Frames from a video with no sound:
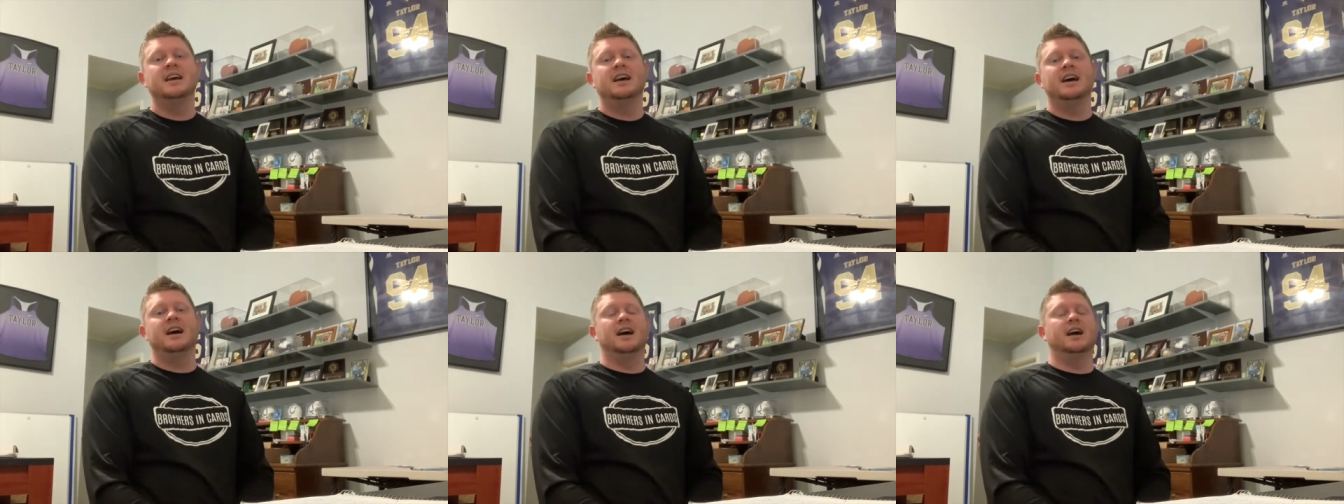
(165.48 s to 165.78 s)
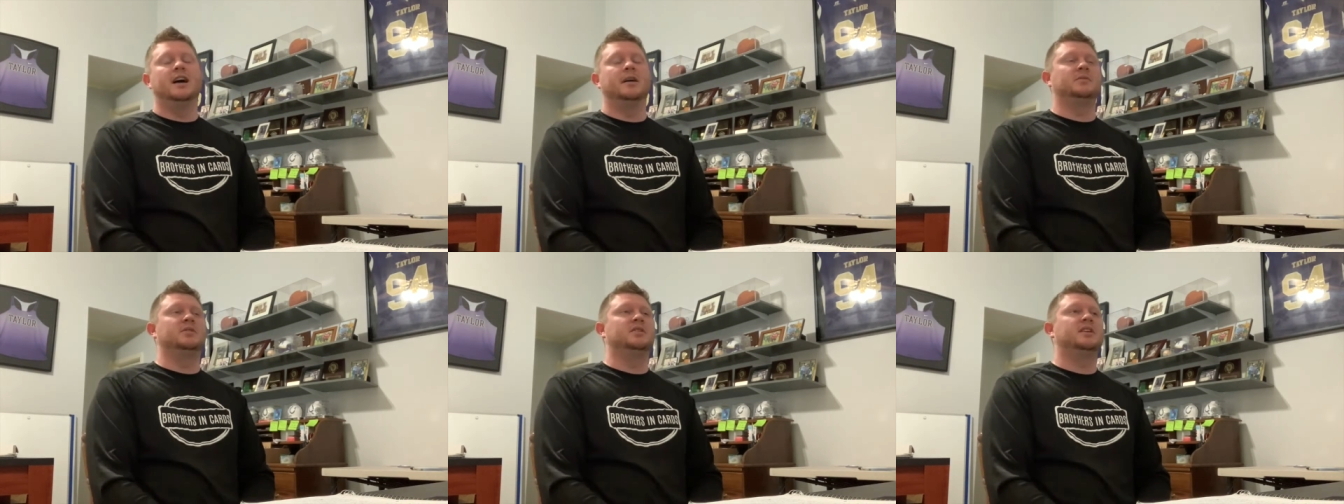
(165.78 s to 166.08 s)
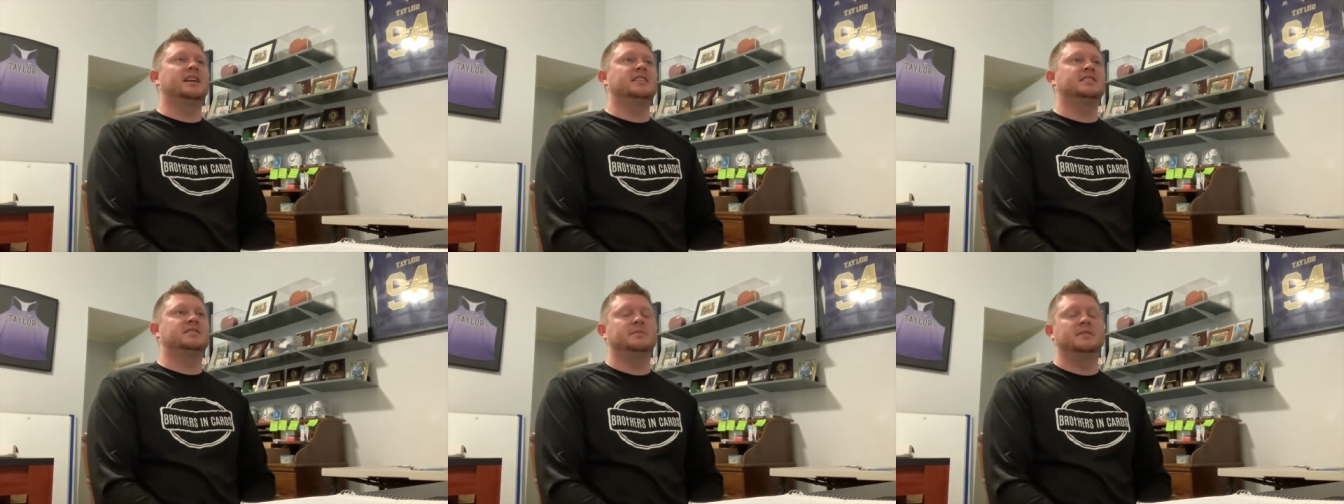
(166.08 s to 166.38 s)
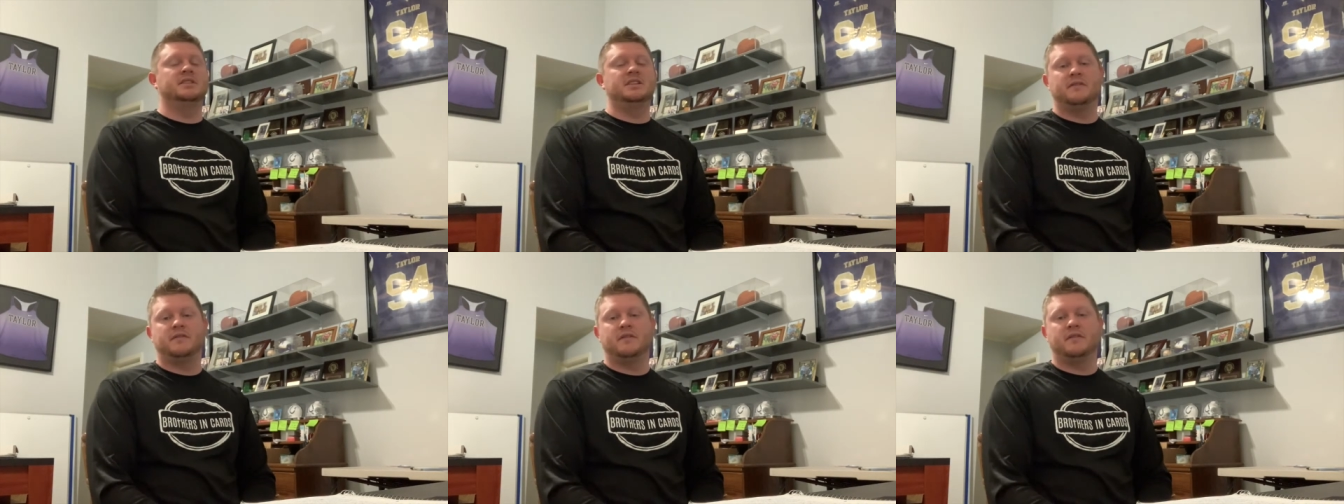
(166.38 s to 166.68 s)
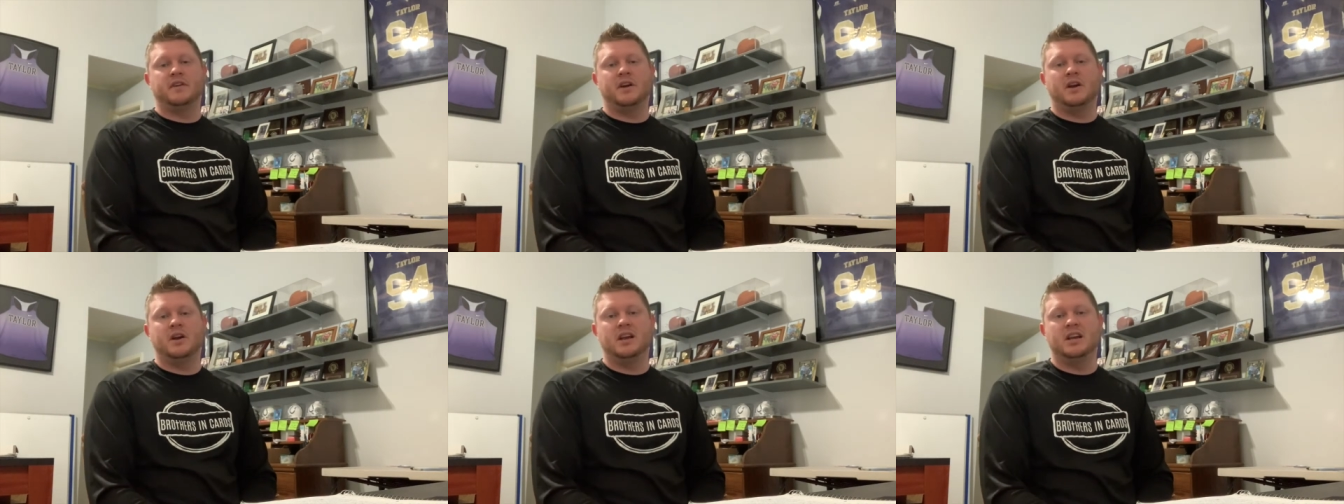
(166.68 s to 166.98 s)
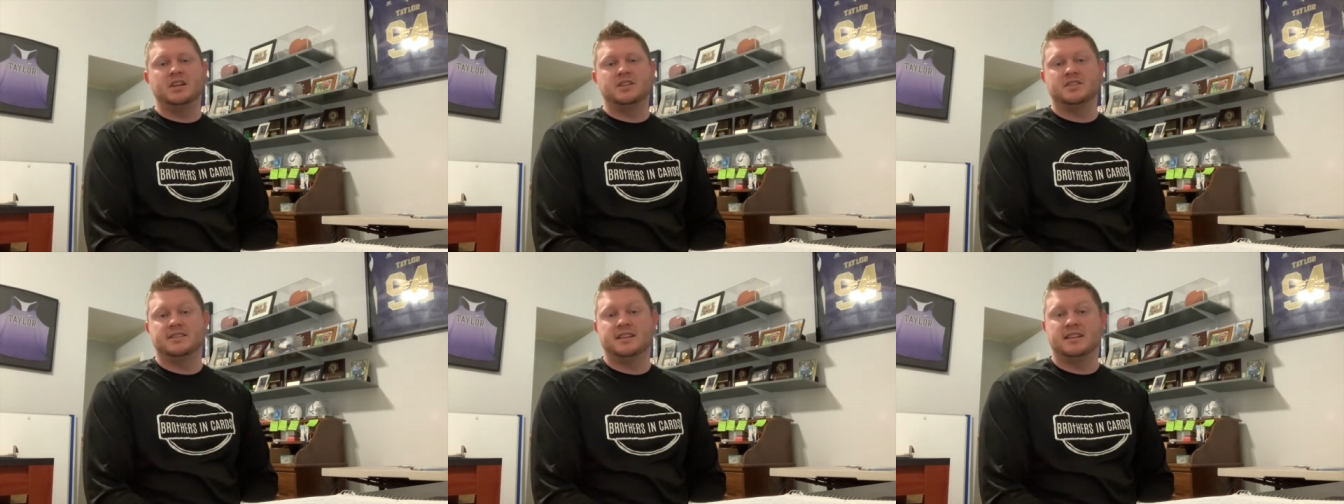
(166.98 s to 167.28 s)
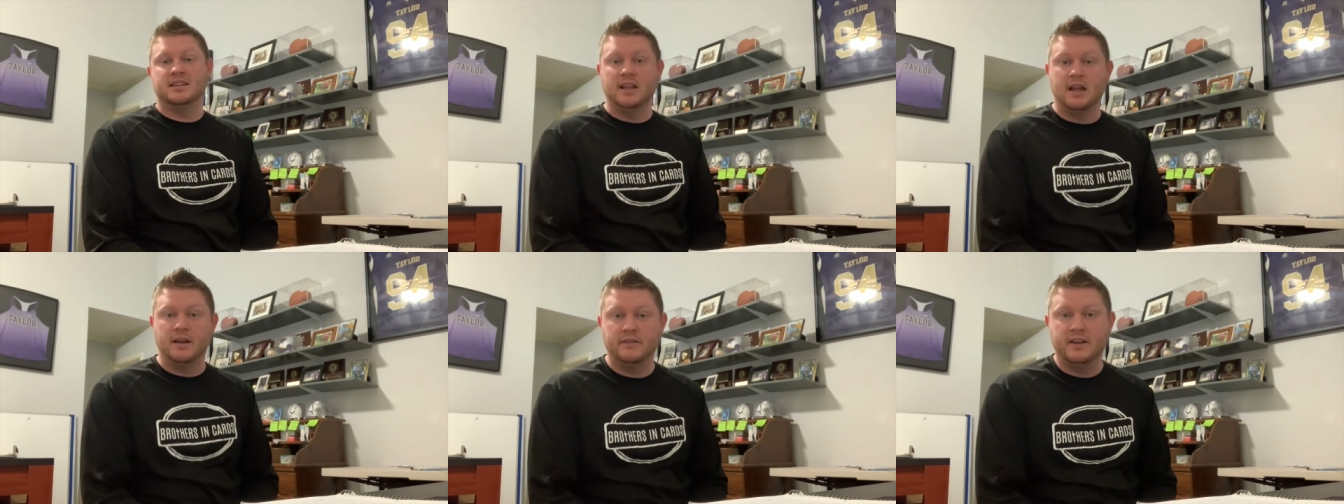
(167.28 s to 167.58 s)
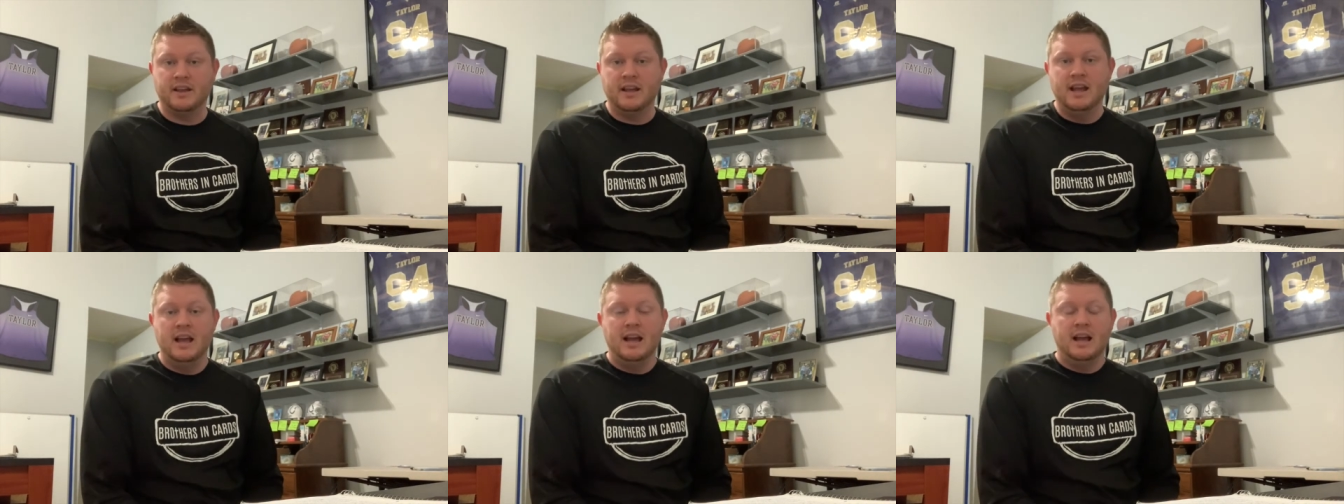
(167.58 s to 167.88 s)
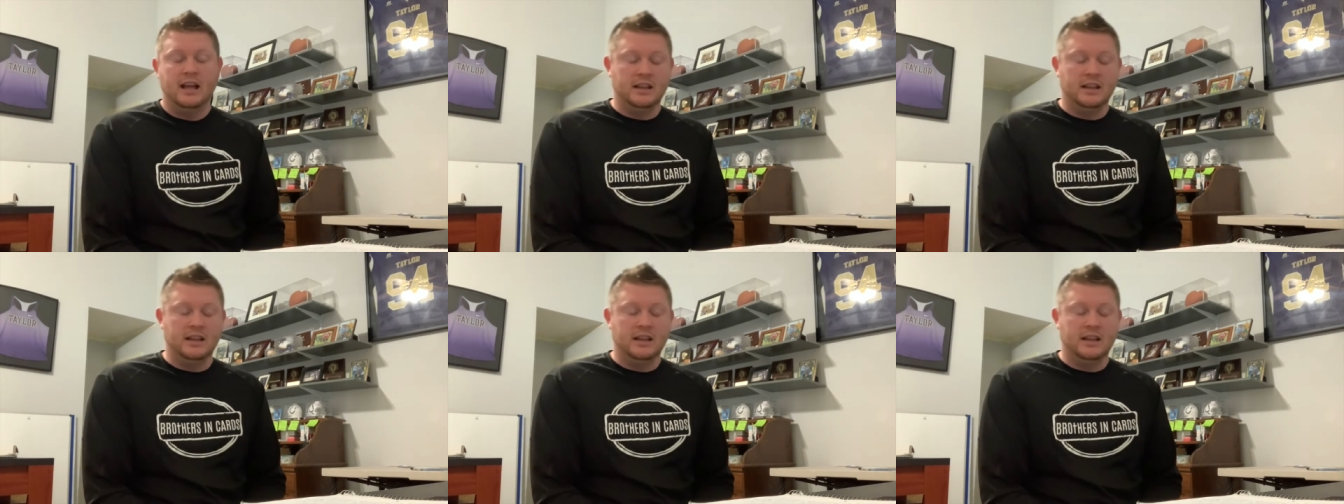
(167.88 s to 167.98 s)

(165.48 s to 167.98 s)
Um, you got some of the different variations. I love it.